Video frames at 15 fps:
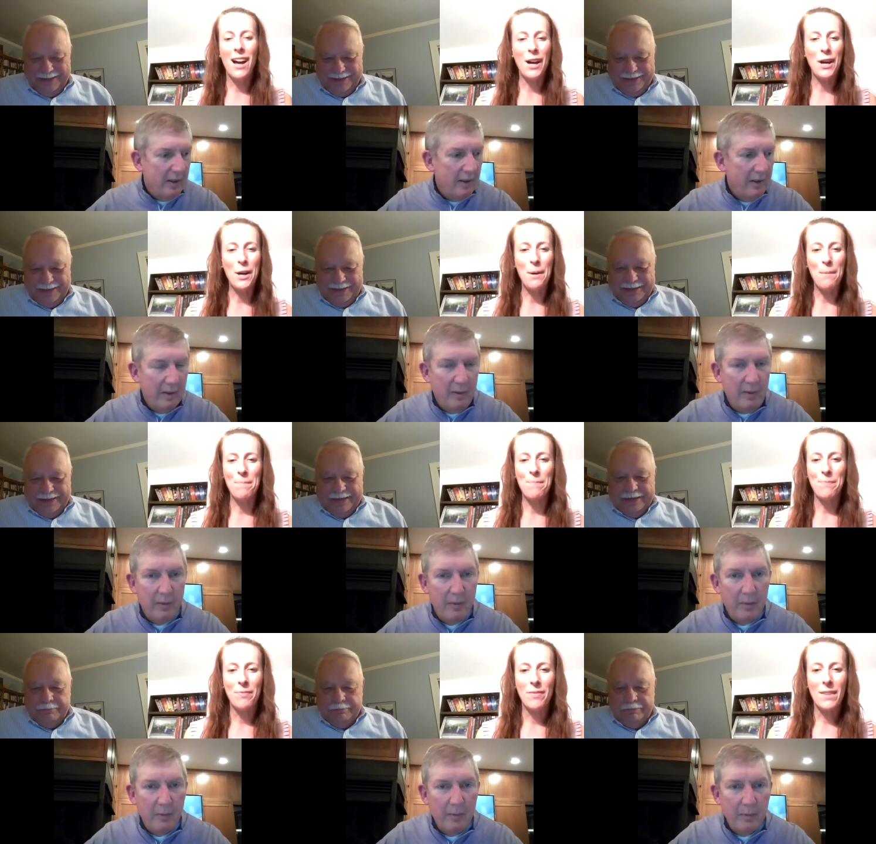
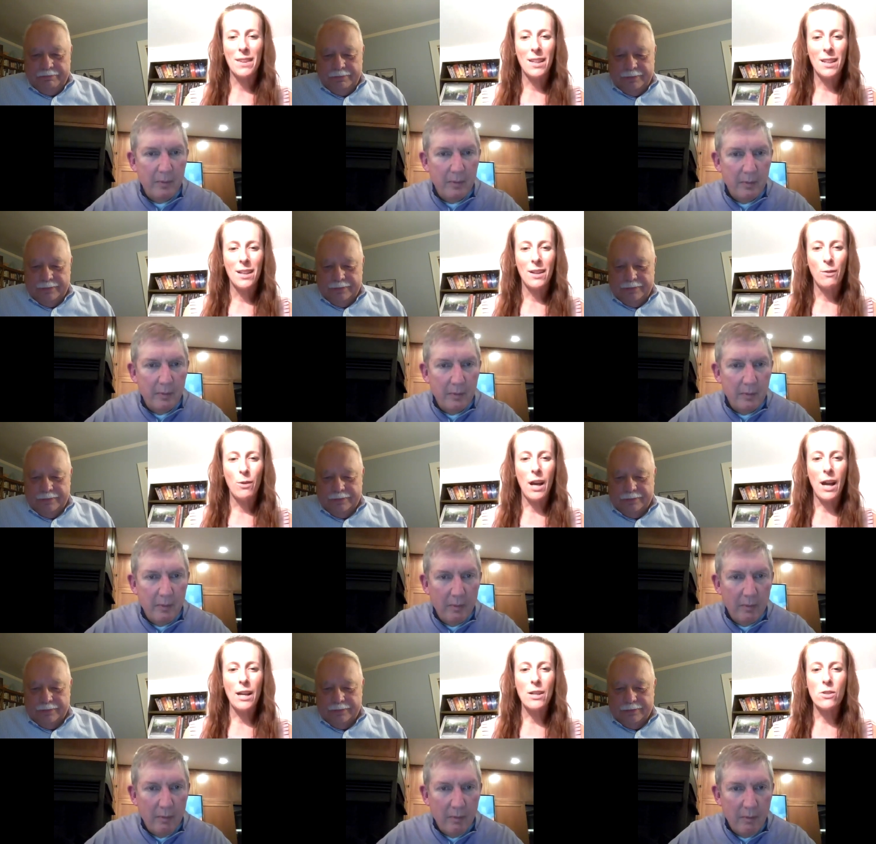Speaker 1: Um,
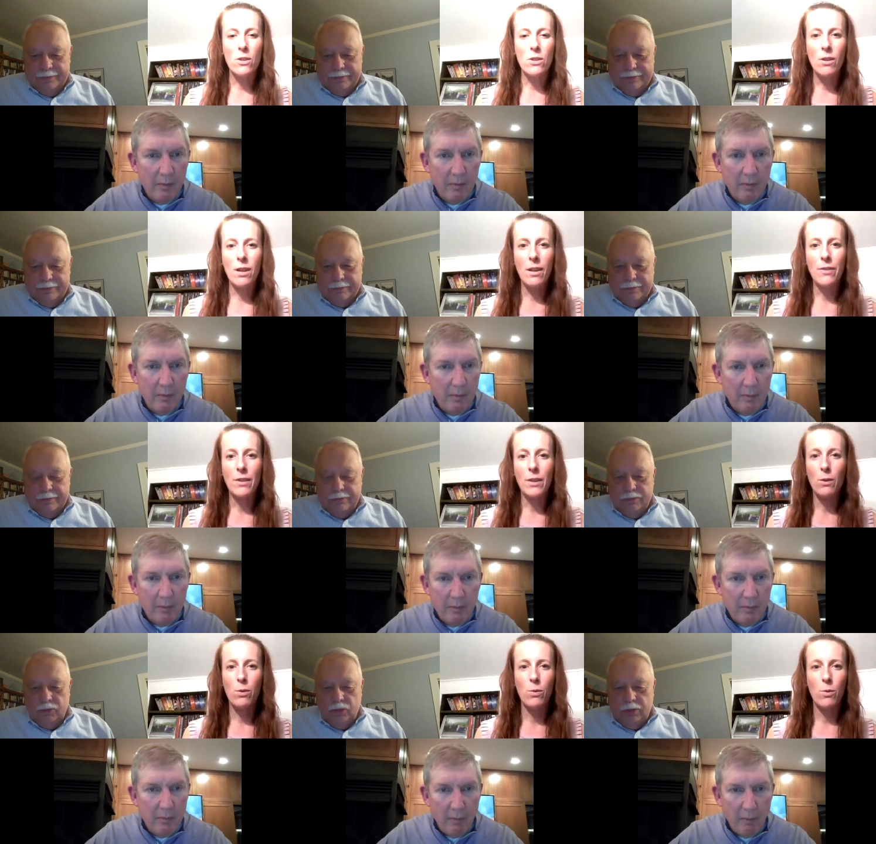well, I do
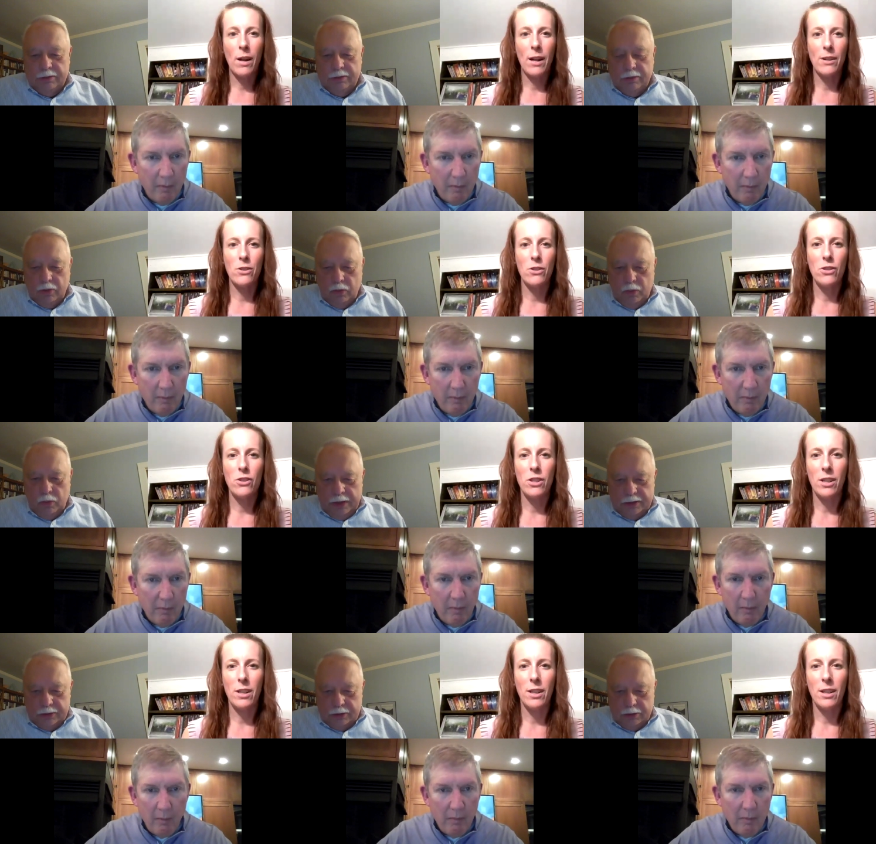have a
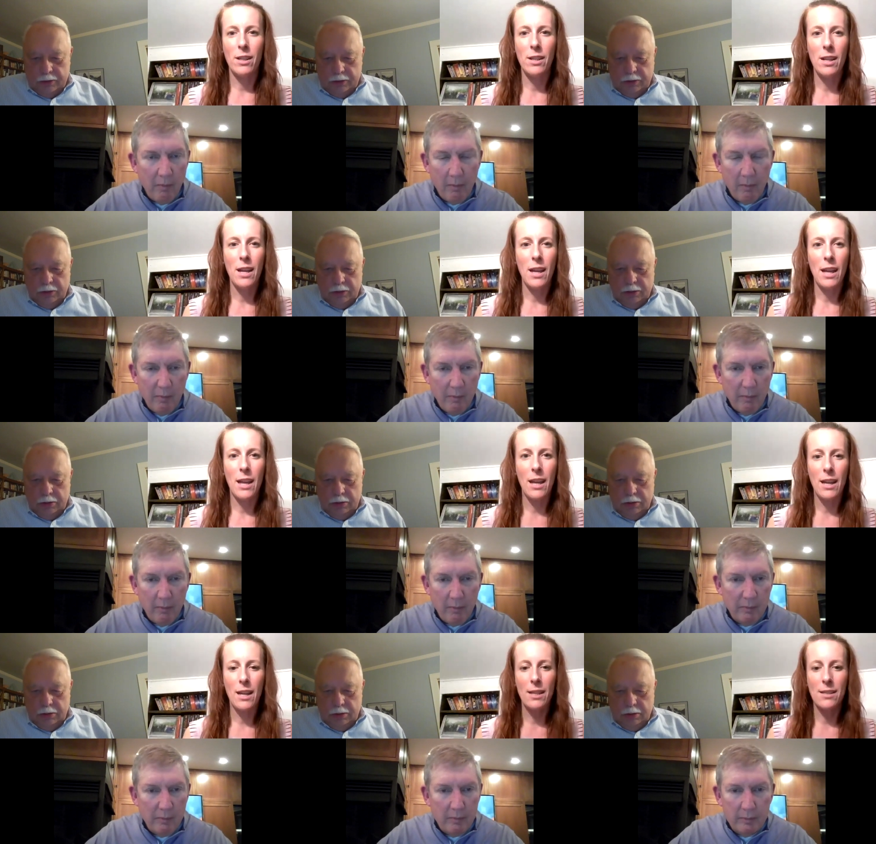question,
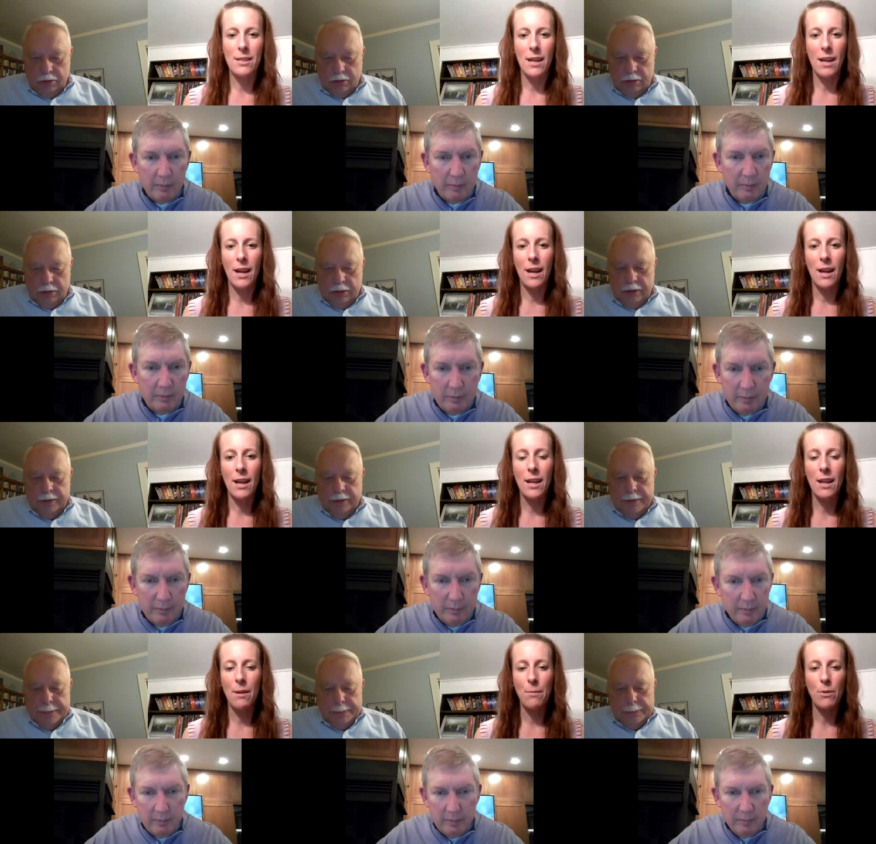and
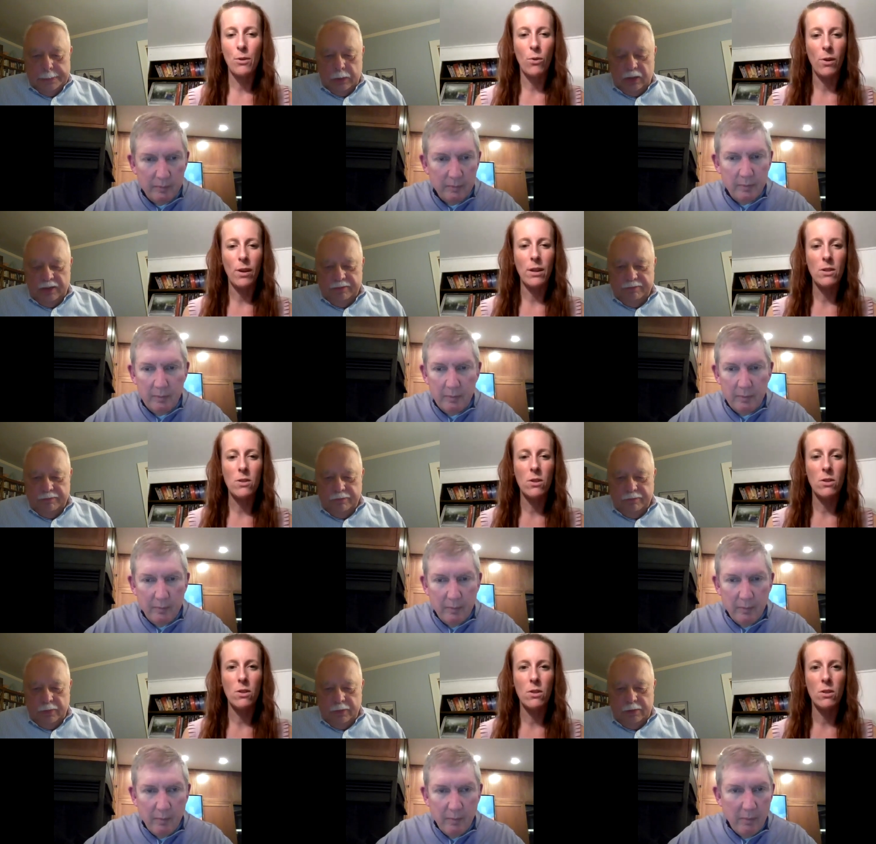I am
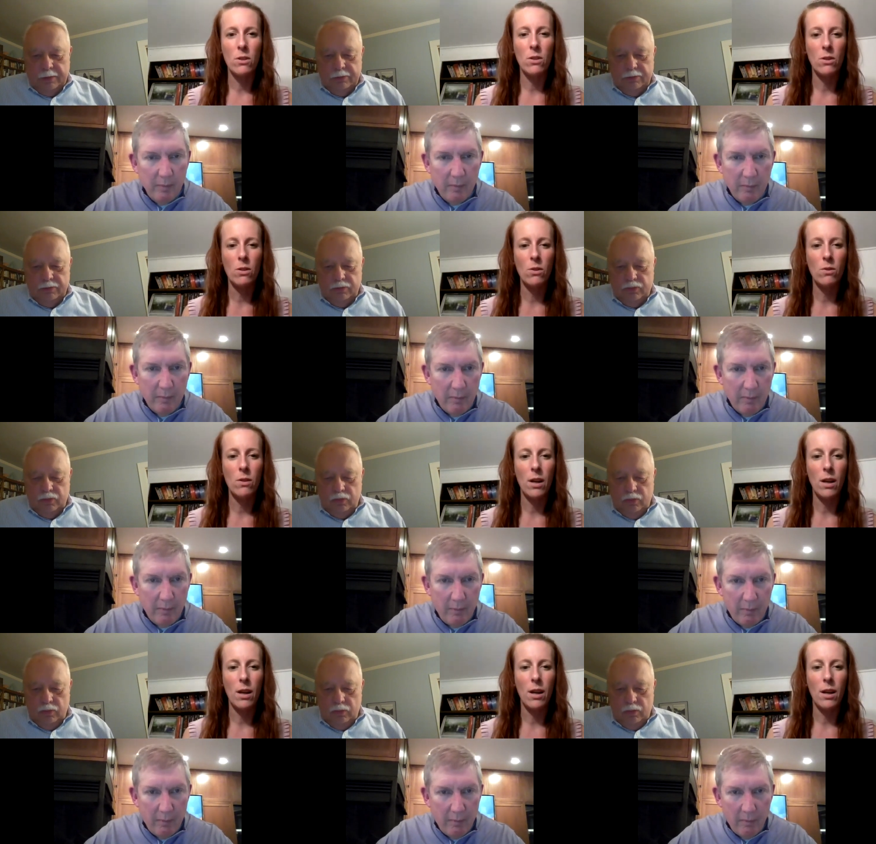going
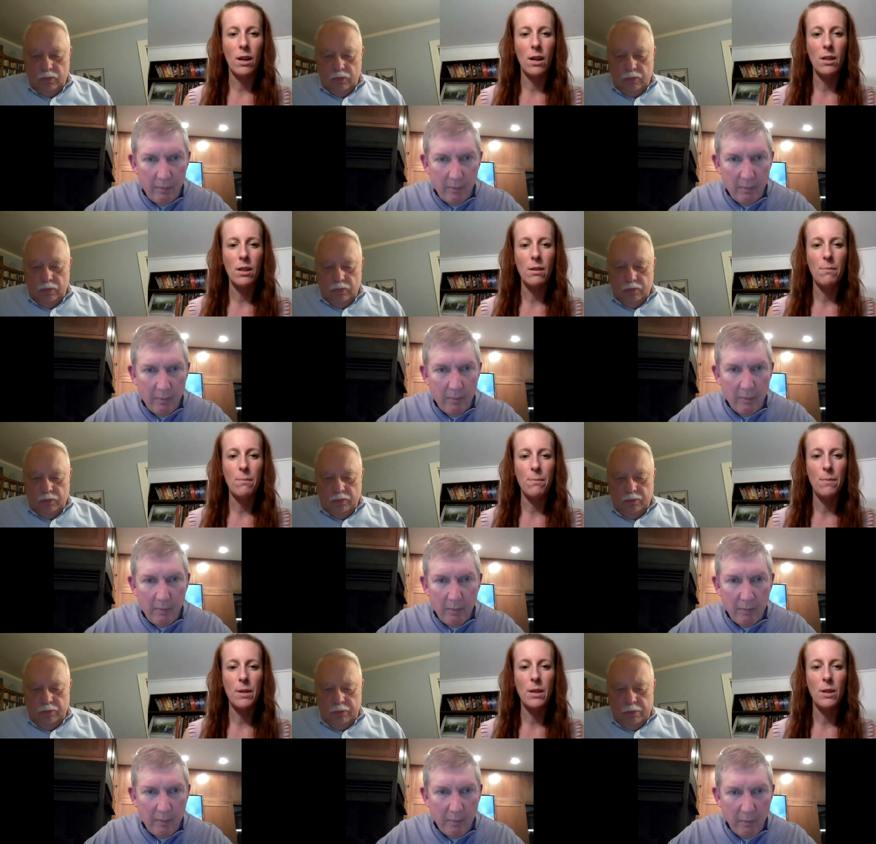to
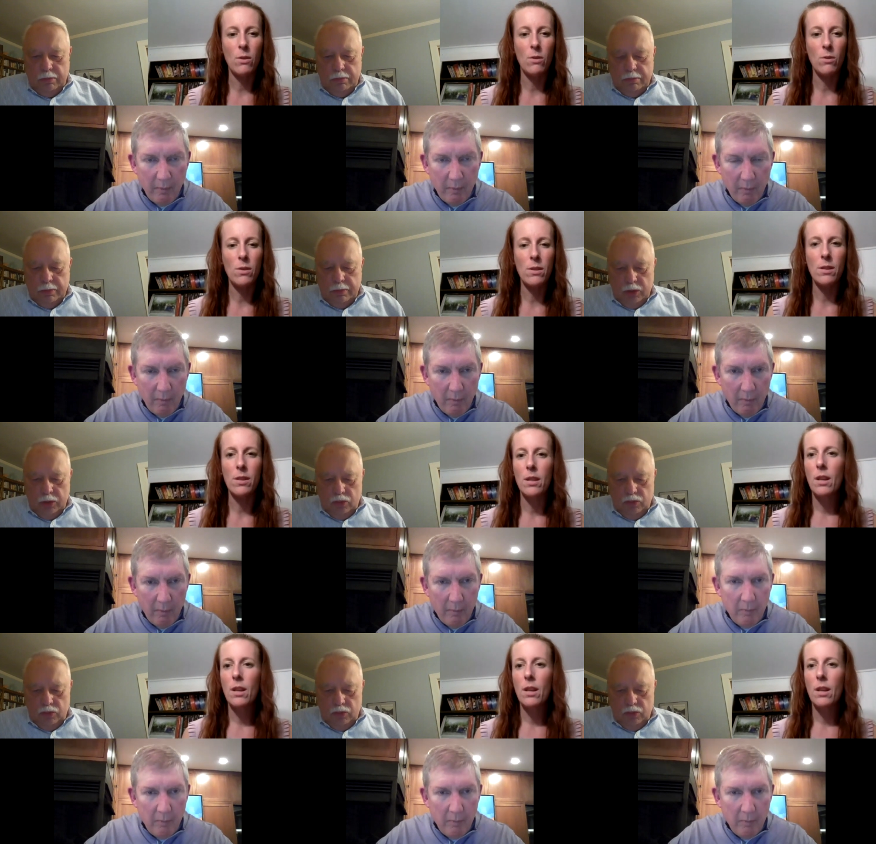unmute